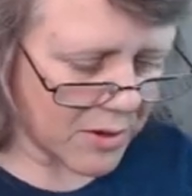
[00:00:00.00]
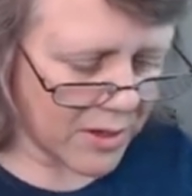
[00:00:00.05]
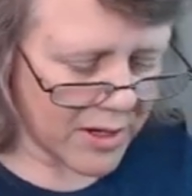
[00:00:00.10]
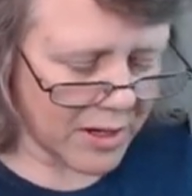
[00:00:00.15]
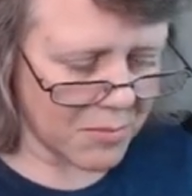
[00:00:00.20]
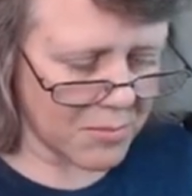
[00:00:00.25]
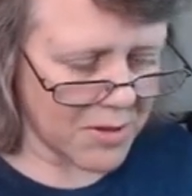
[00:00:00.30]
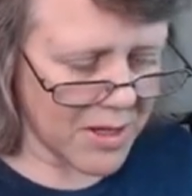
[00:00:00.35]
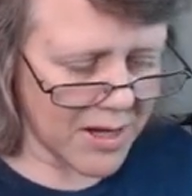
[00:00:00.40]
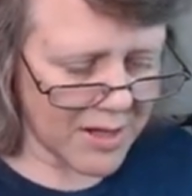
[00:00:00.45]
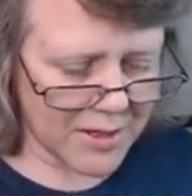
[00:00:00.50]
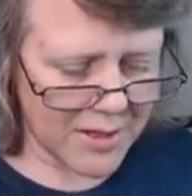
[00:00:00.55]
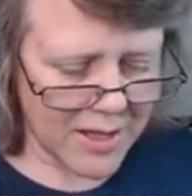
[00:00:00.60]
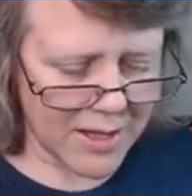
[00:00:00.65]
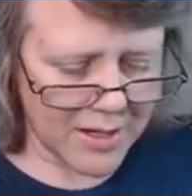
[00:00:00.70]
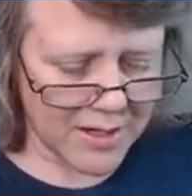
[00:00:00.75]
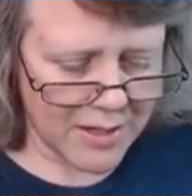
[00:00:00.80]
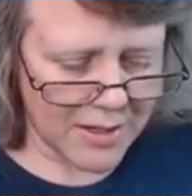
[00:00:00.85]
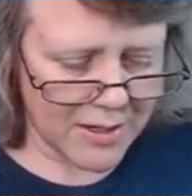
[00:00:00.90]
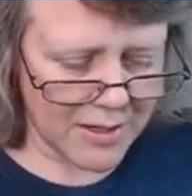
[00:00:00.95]
I can block
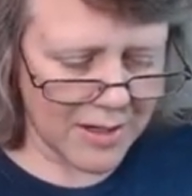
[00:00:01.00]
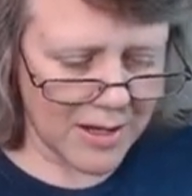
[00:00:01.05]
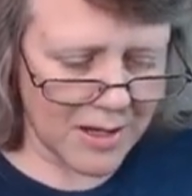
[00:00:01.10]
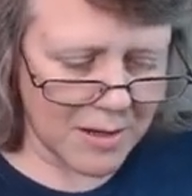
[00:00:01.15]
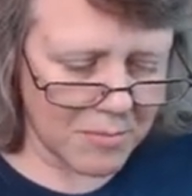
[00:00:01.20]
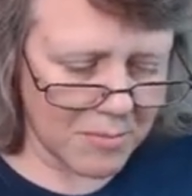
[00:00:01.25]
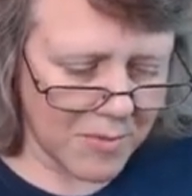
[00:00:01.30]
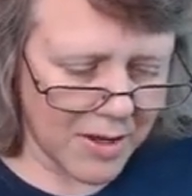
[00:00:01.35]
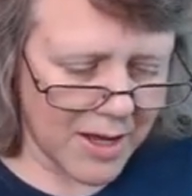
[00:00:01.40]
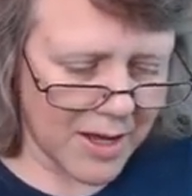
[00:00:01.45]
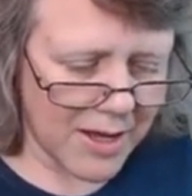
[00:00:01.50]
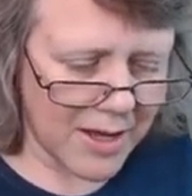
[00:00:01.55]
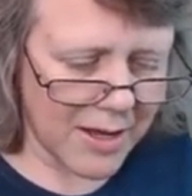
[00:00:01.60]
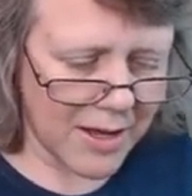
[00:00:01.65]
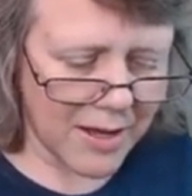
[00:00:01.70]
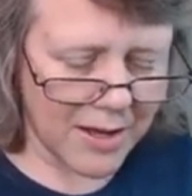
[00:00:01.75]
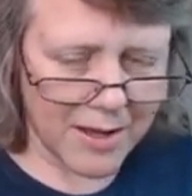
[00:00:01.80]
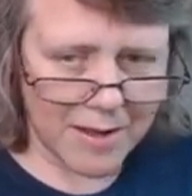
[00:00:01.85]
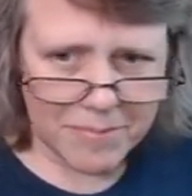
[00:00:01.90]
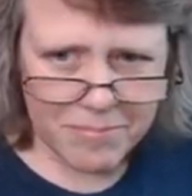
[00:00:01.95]
that in in my
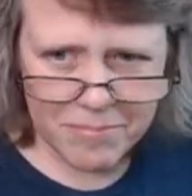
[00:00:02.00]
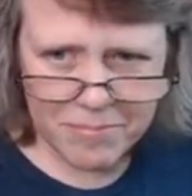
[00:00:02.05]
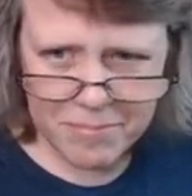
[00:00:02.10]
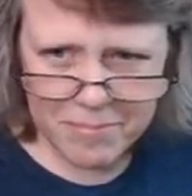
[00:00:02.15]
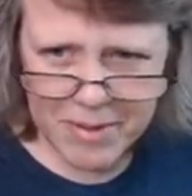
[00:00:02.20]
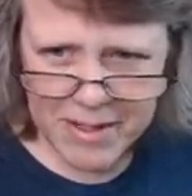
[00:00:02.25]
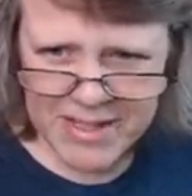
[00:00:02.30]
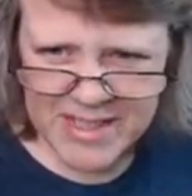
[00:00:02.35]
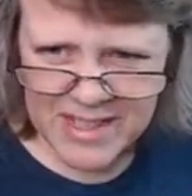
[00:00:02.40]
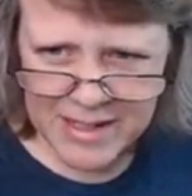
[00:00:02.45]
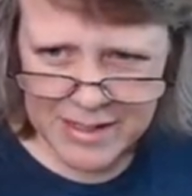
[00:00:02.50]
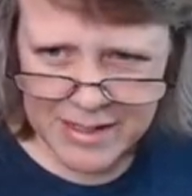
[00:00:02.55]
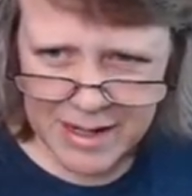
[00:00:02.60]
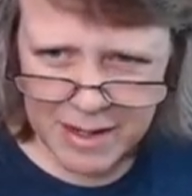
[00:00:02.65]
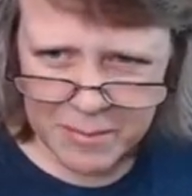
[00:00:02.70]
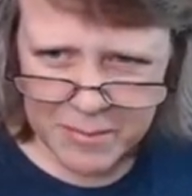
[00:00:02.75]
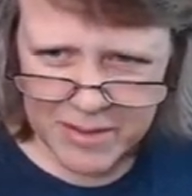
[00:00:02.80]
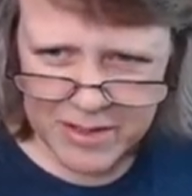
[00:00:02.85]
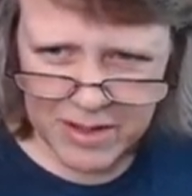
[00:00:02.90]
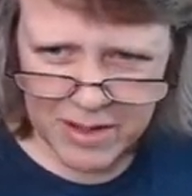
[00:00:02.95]
uh, basic
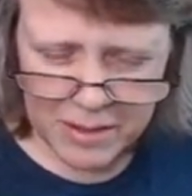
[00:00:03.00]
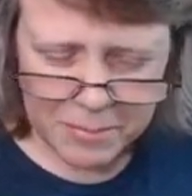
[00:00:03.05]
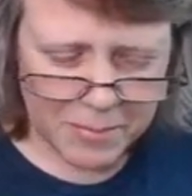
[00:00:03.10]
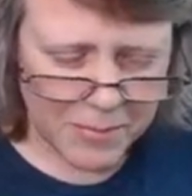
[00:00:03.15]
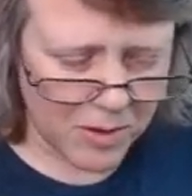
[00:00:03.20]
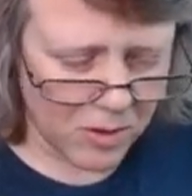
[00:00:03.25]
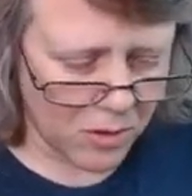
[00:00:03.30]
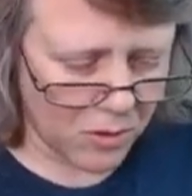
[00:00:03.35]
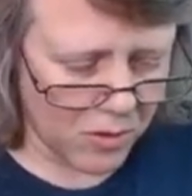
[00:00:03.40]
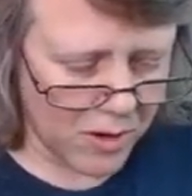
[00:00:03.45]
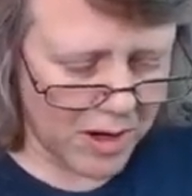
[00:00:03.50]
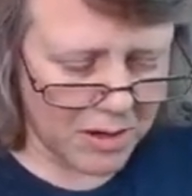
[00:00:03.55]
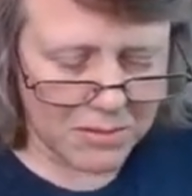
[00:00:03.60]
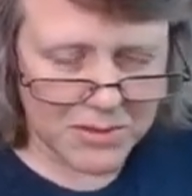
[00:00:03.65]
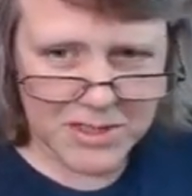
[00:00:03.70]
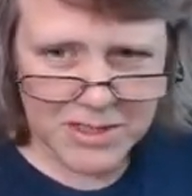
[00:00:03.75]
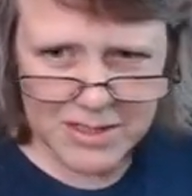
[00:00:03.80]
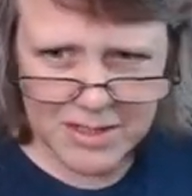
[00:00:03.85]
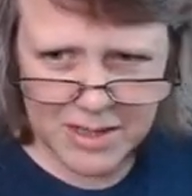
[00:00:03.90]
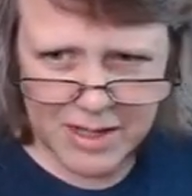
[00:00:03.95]
non-metallic metal gray,
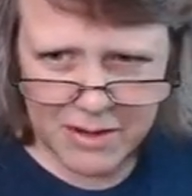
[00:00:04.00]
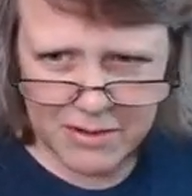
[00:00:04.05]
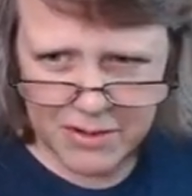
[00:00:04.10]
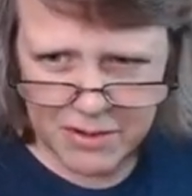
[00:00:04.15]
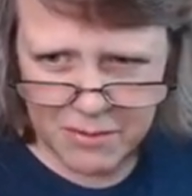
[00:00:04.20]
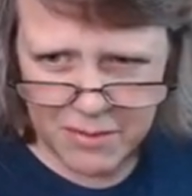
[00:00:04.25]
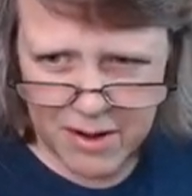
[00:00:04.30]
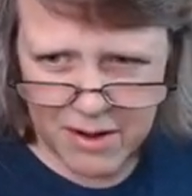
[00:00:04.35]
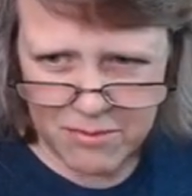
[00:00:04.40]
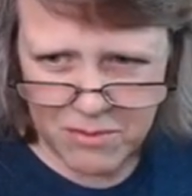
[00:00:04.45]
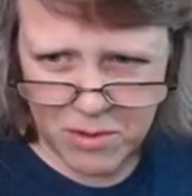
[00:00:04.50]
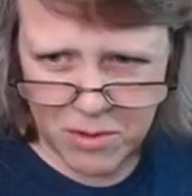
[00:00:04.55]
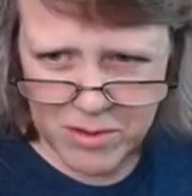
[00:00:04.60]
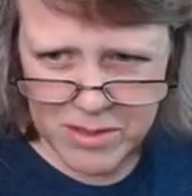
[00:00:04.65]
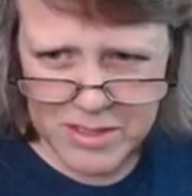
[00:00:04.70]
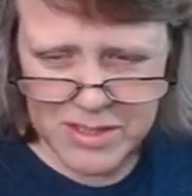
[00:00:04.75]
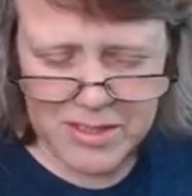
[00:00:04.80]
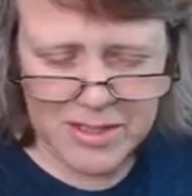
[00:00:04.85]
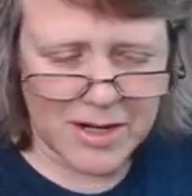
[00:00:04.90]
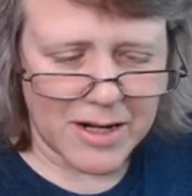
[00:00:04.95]
which is cloudy gray, of
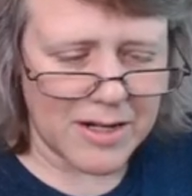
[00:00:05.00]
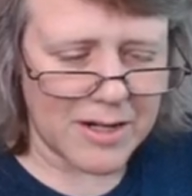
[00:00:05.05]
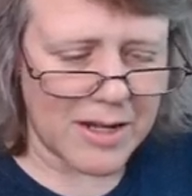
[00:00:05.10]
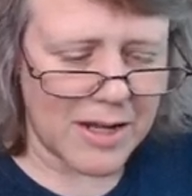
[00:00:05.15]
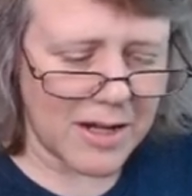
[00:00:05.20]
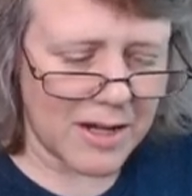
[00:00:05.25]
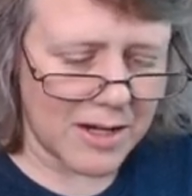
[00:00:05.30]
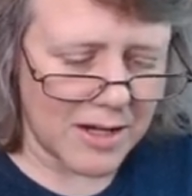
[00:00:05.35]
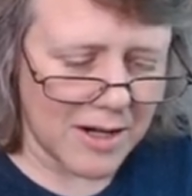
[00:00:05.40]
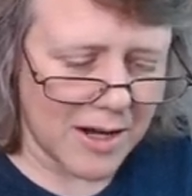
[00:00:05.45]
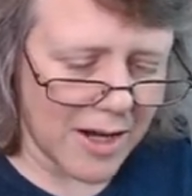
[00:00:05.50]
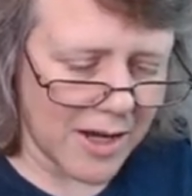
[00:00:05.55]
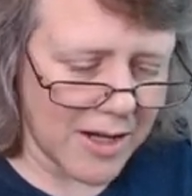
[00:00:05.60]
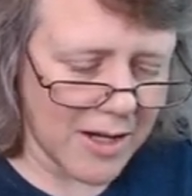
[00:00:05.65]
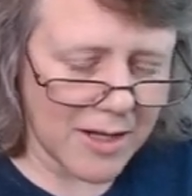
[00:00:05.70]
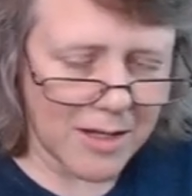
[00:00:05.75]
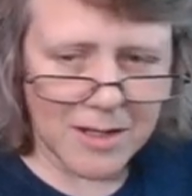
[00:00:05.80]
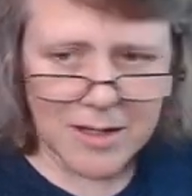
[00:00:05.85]
course, 9089.